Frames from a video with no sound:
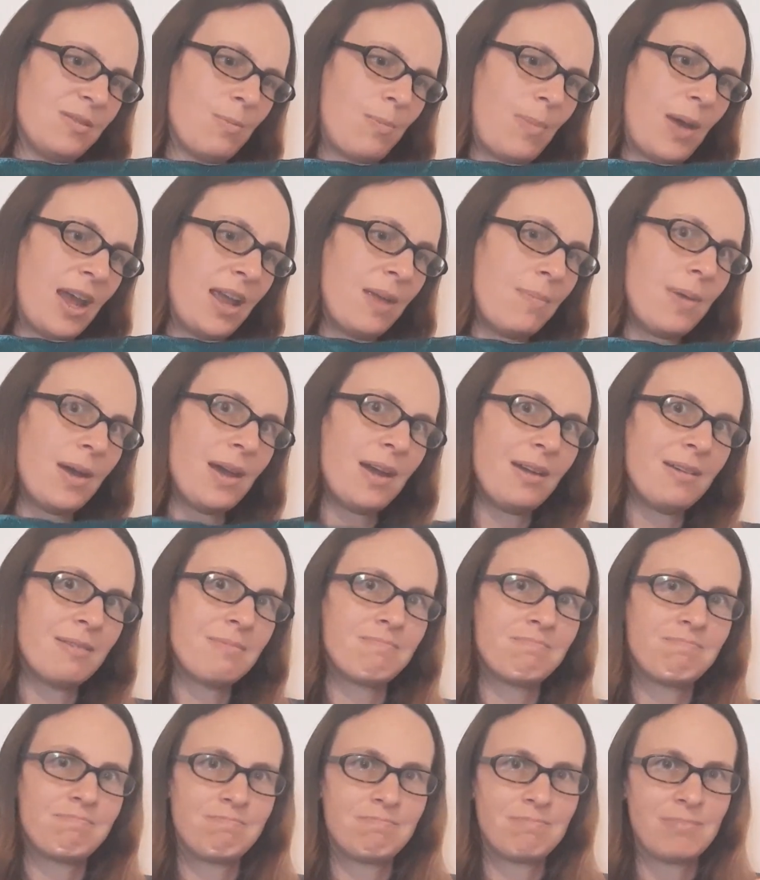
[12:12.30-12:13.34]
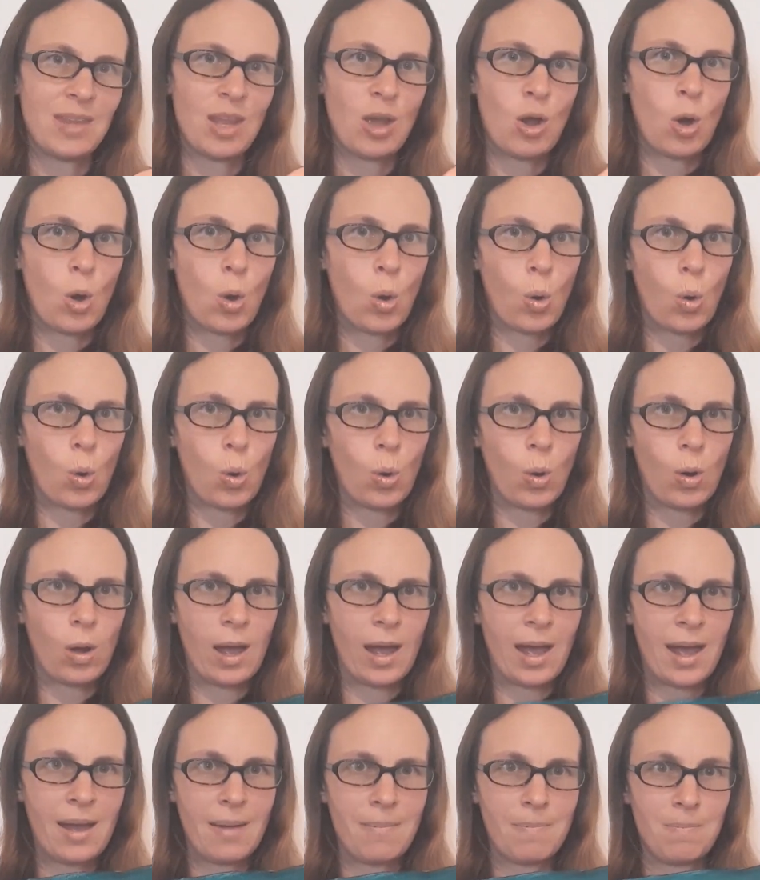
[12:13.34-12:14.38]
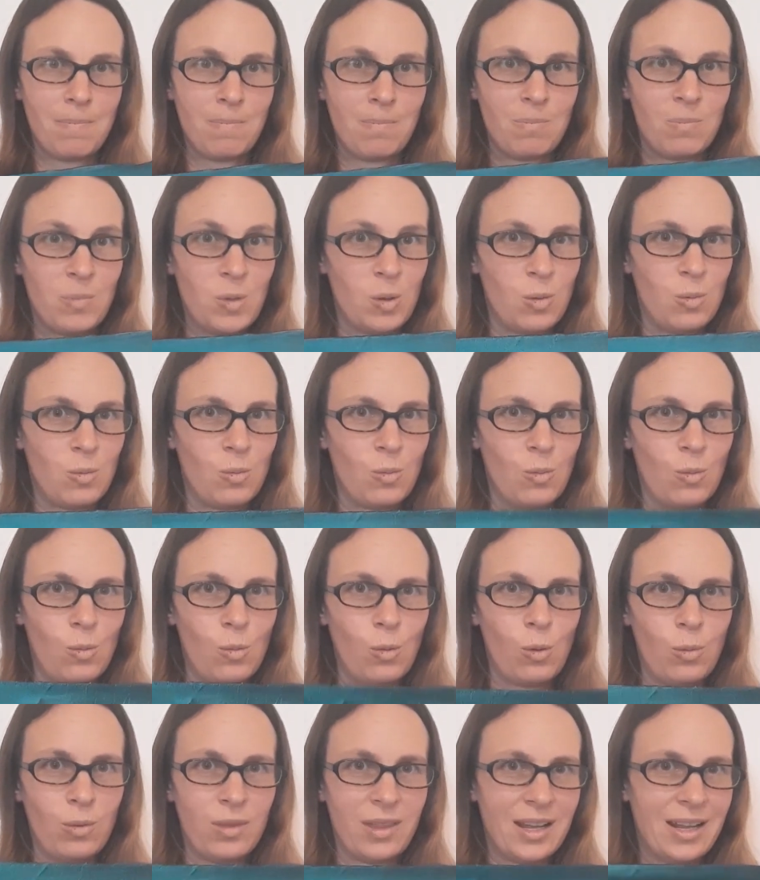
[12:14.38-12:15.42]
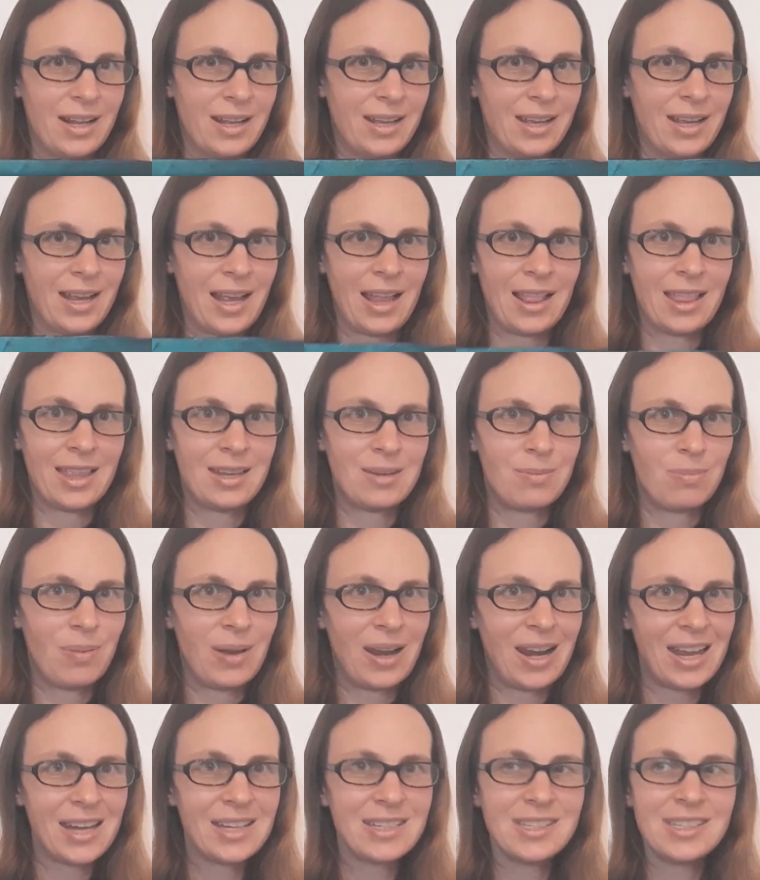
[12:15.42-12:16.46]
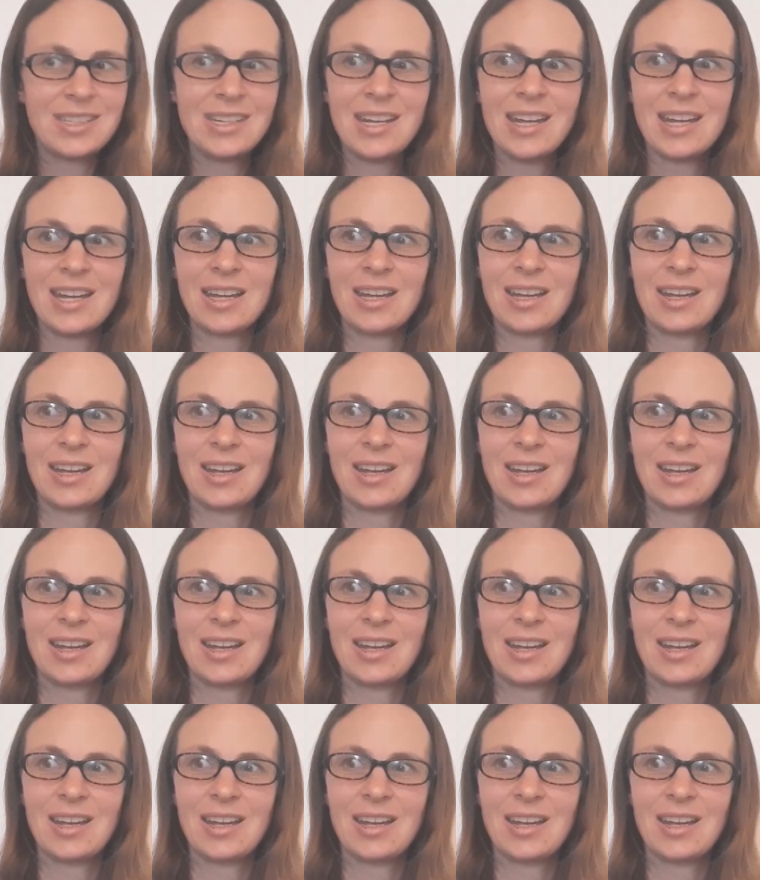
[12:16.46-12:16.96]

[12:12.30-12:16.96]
paper, or with coloured plastic,